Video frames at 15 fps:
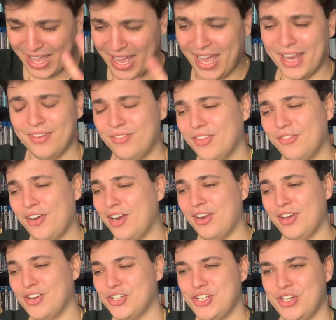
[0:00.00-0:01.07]
And the very
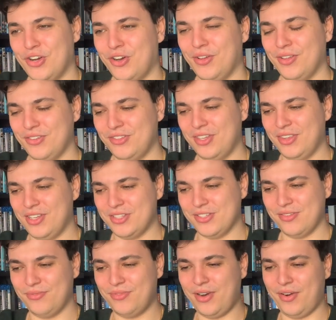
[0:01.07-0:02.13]
last shot, as it does
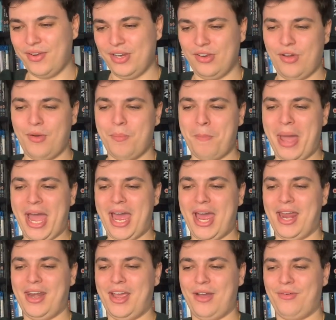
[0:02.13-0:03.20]
a very long
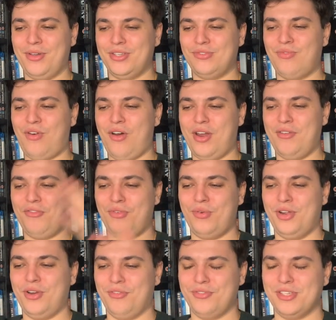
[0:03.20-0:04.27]
pan out, is Ryan
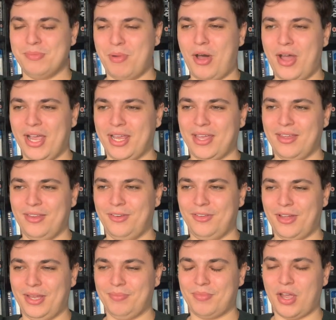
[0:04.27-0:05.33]
falling off his bike. And
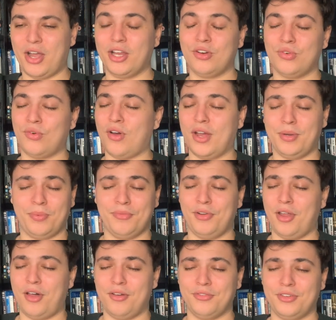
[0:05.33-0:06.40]
I cried with
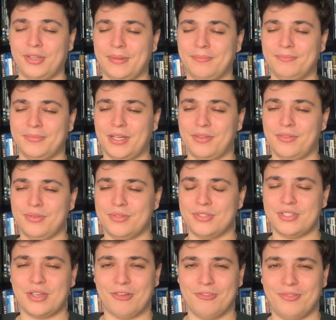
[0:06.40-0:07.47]
laughter. I thought it was
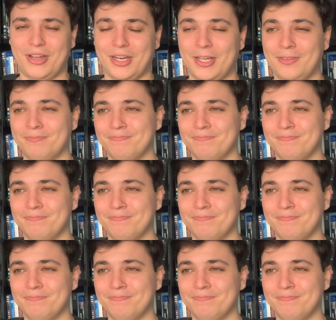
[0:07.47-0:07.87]
so funny.